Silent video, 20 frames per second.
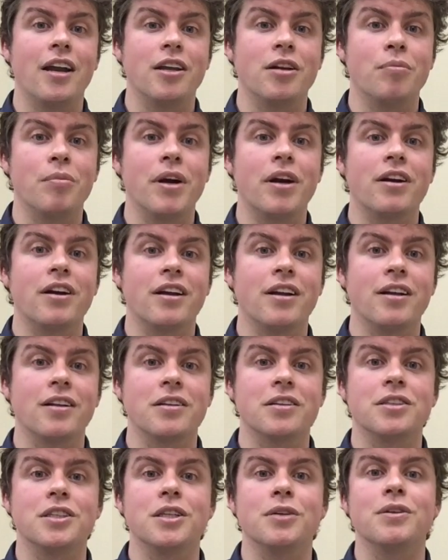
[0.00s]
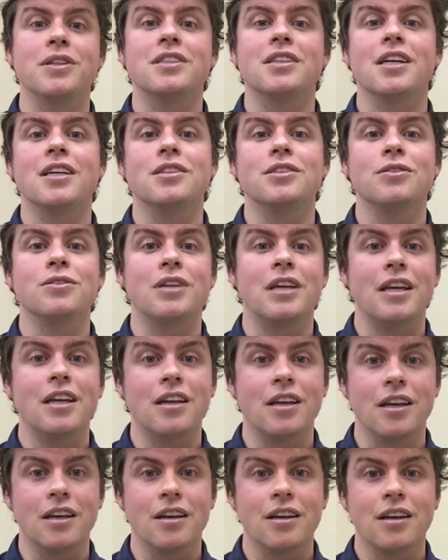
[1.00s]
in American English, you would say
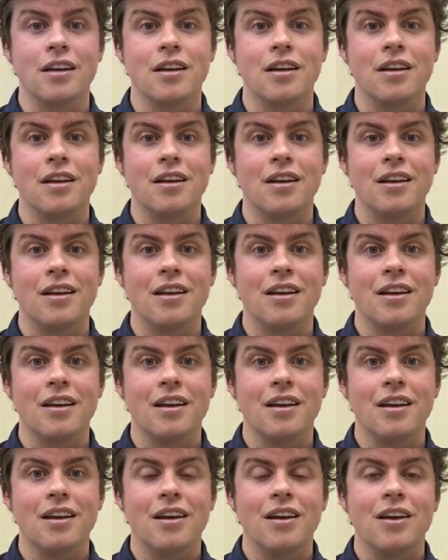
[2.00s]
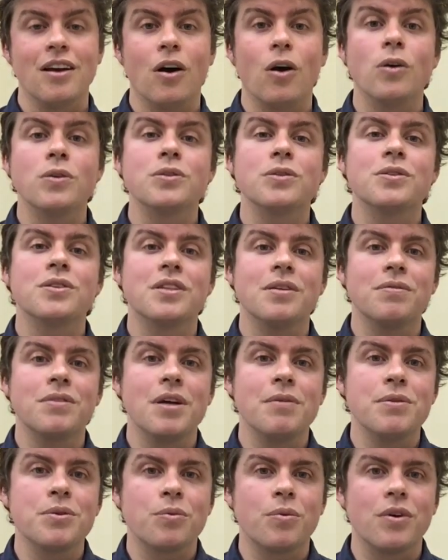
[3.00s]
zucchini. Also,
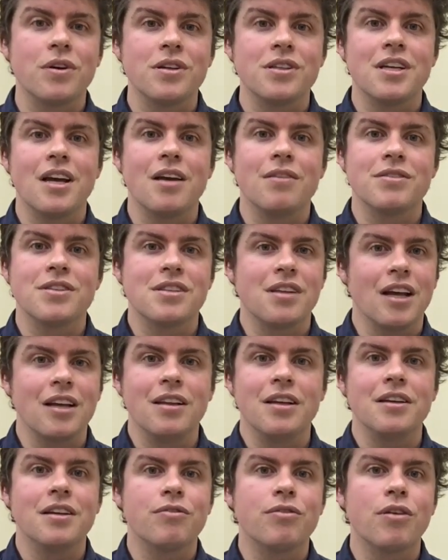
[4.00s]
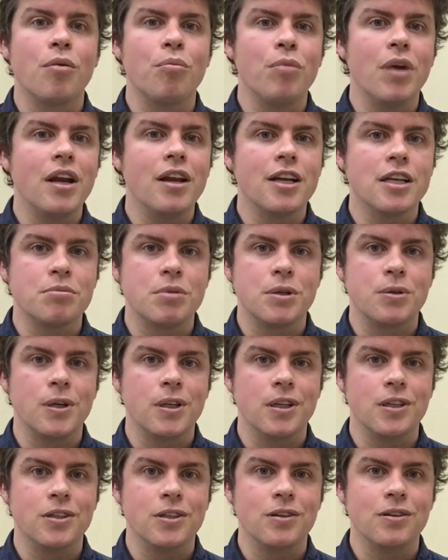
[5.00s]
sometimes words have slightly different meanings between
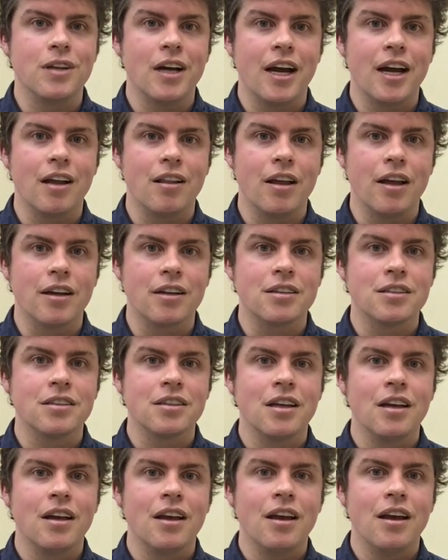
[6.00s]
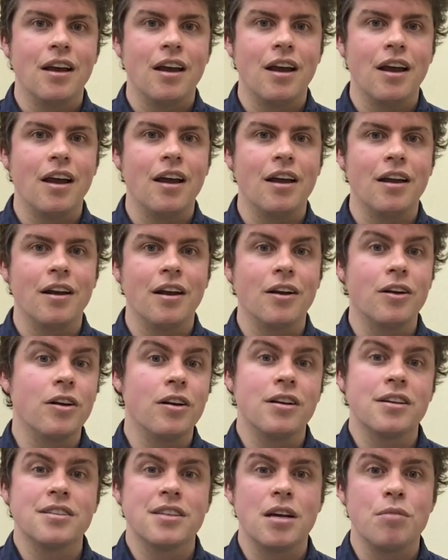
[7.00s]
the two dialects. And a good
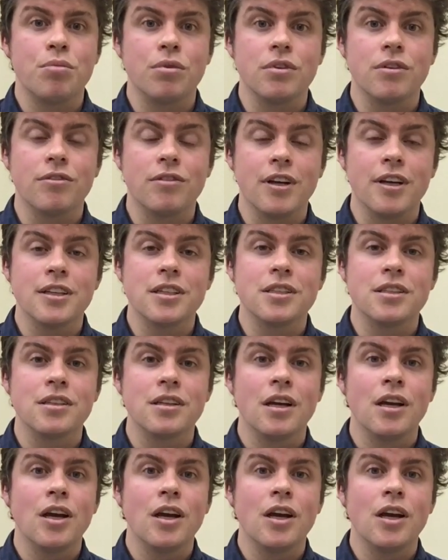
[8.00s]
example of this